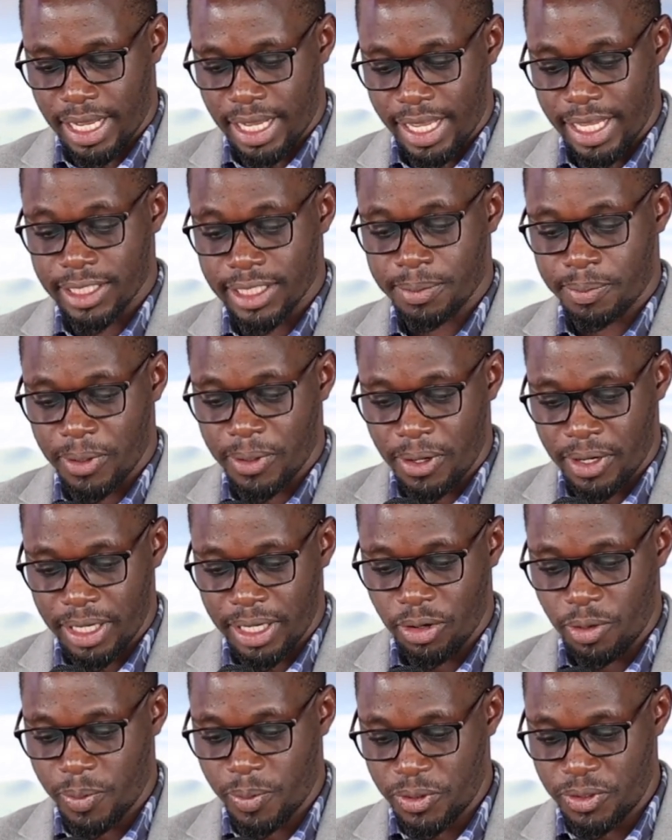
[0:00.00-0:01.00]

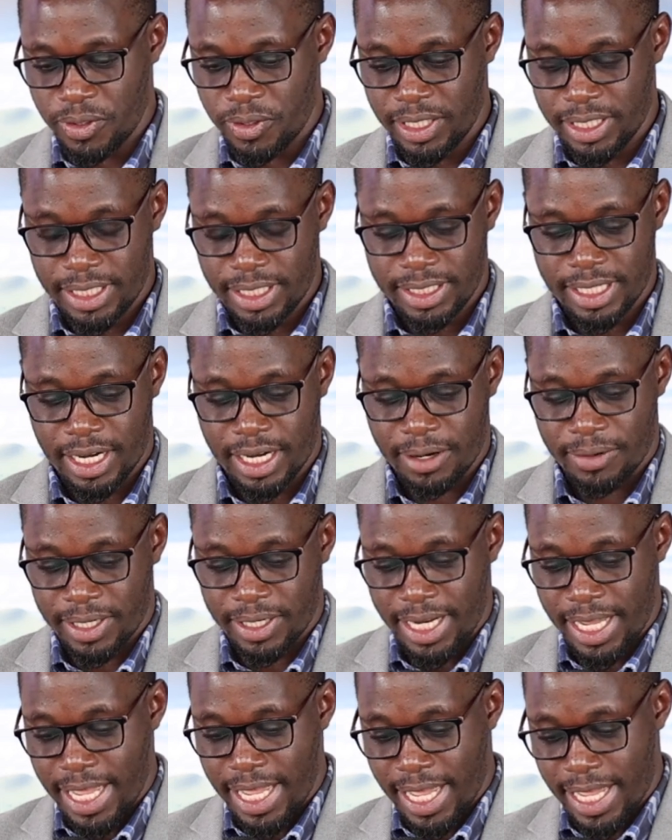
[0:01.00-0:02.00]
exploring opportunities
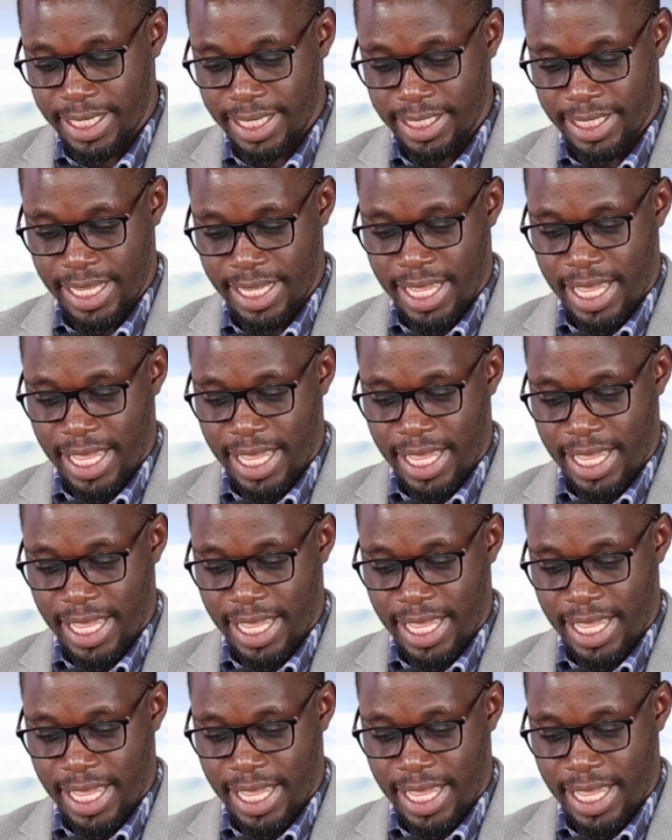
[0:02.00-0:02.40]
around AI.